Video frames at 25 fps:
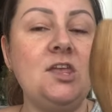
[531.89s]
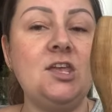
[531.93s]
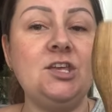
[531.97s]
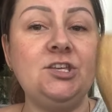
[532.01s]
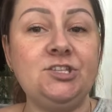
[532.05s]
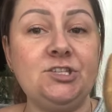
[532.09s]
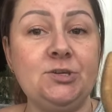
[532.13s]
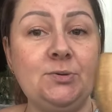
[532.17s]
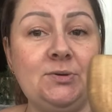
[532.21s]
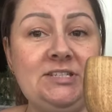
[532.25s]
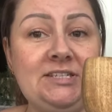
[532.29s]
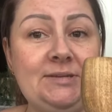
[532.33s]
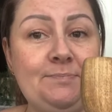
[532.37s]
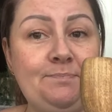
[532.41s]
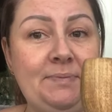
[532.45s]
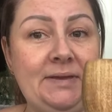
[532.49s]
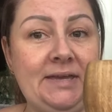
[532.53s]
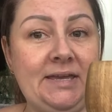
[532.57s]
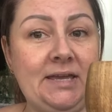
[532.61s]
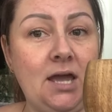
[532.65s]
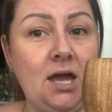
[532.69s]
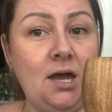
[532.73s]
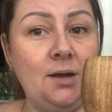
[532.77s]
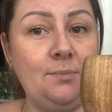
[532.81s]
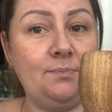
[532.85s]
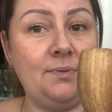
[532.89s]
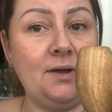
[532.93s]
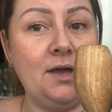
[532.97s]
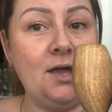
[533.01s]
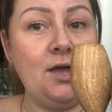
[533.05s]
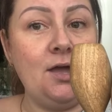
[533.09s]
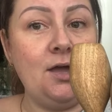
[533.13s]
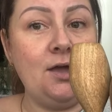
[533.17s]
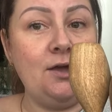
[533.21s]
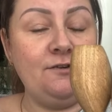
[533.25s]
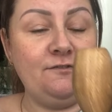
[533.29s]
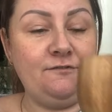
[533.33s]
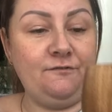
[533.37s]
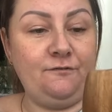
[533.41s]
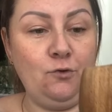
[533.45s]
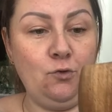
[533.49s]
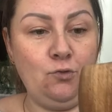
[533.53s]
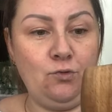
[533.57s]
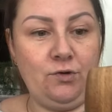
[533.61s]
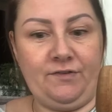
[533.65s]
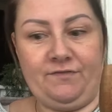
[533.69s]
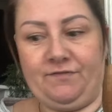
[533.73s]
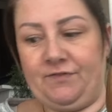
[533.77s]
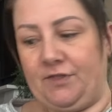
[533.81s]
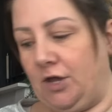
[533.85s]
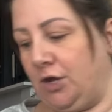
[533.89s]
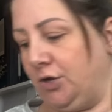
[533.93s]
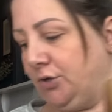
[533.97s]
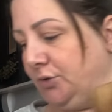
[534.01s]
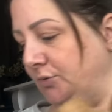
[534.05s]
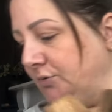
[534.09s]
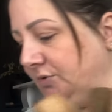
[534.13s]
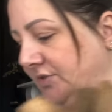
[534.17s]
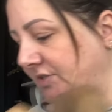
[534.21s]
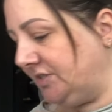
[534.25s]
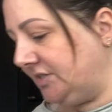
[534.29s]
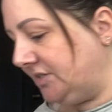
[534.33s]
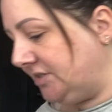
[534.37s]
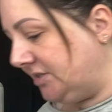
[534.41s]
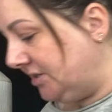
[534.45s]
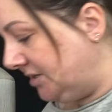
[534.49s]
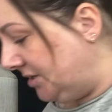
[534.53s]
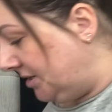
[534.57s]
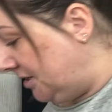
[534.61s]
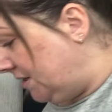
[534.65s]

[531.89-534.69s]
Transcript: So I did pick up four of those.